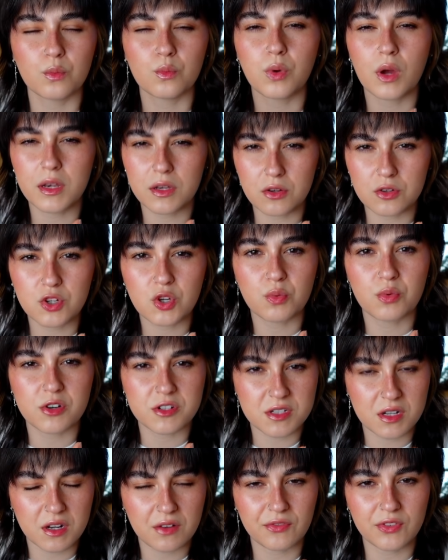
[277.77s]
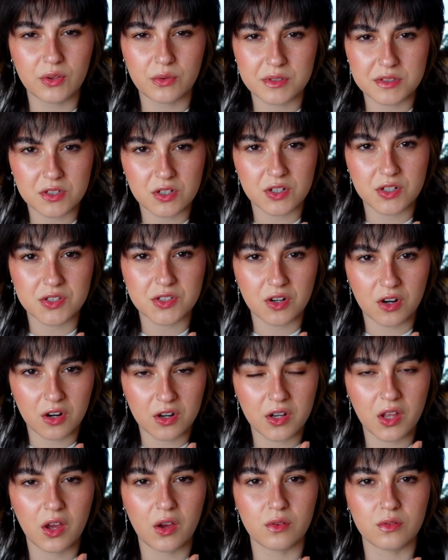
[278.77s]
when YouTubers and influencers are
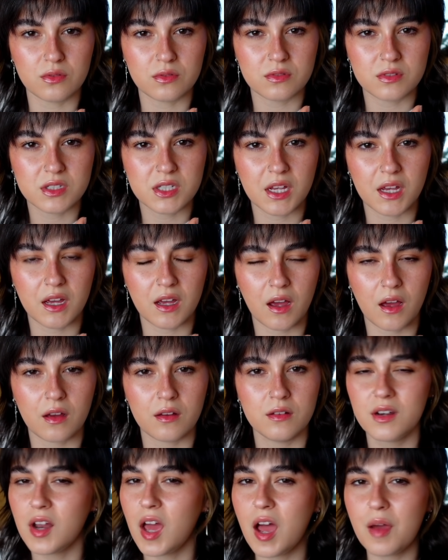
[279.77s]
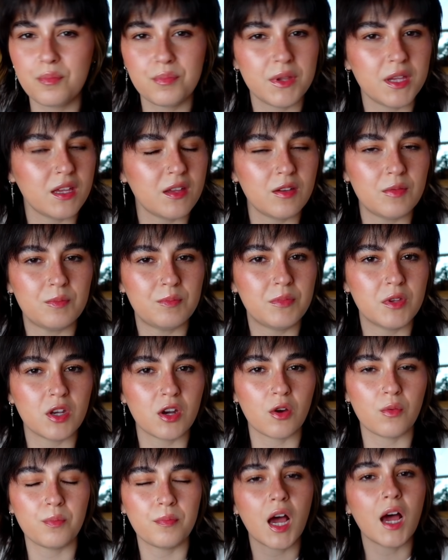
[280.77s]
known to not be, you
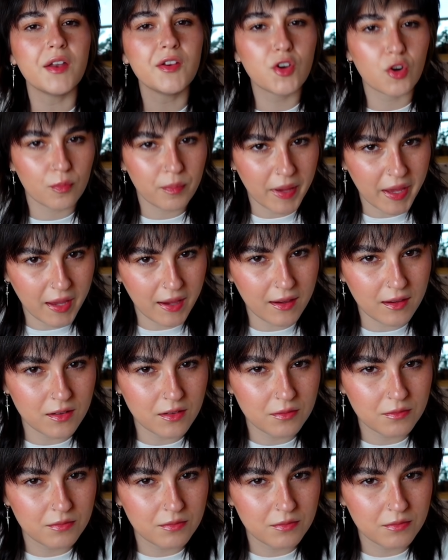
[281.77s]
know, underpaid.